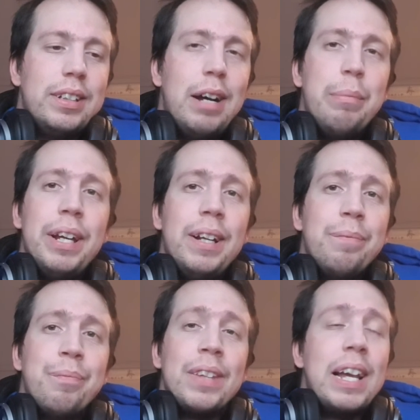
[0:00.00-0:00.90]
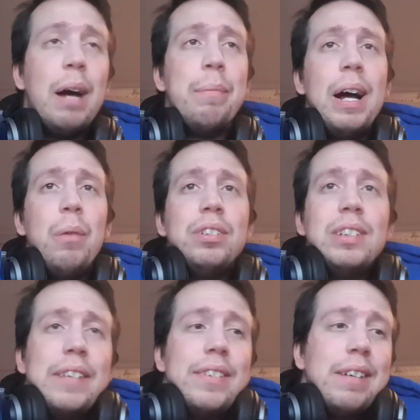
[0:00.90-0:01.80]
I mean, I'm, I was
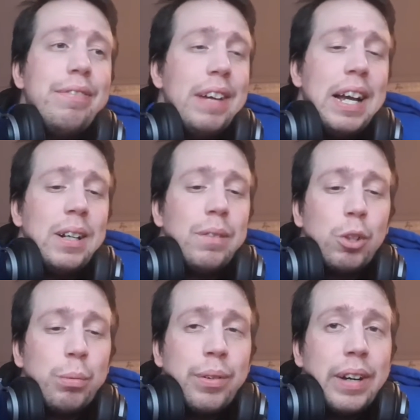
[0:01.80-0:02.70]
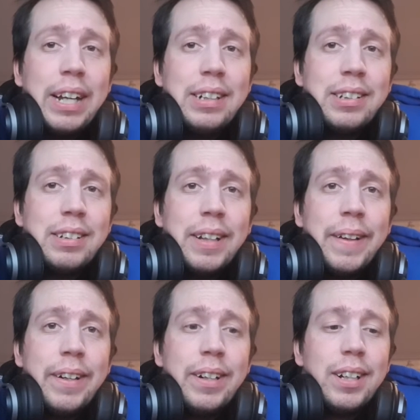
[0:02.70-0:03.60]
never a fan of Roman Reigns
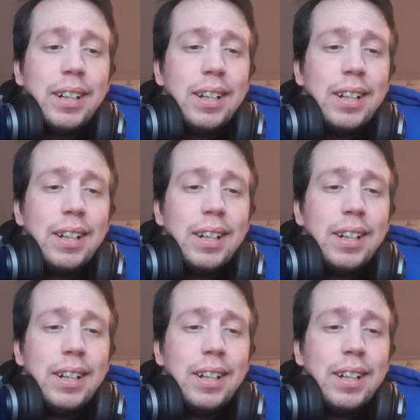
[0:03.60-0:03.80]
either,